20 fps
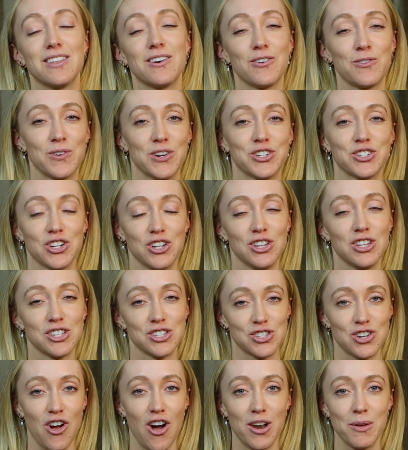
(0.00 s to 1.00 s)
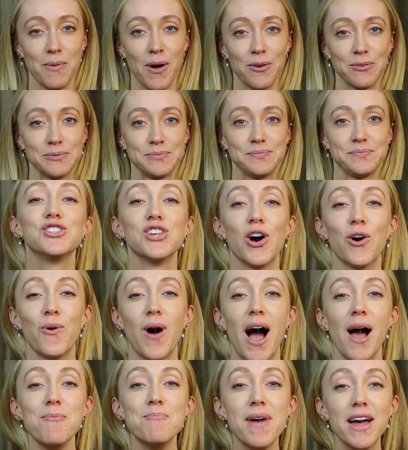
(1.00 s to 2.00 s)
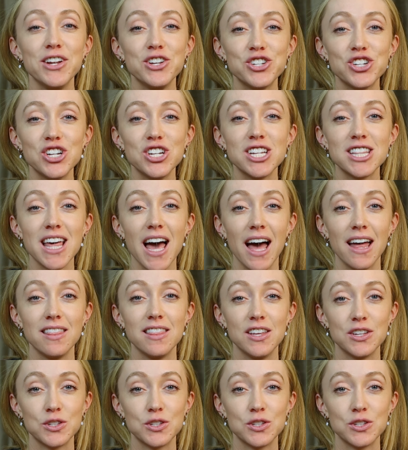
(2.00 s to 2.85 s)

the original L'Astronomo. So I mentioned that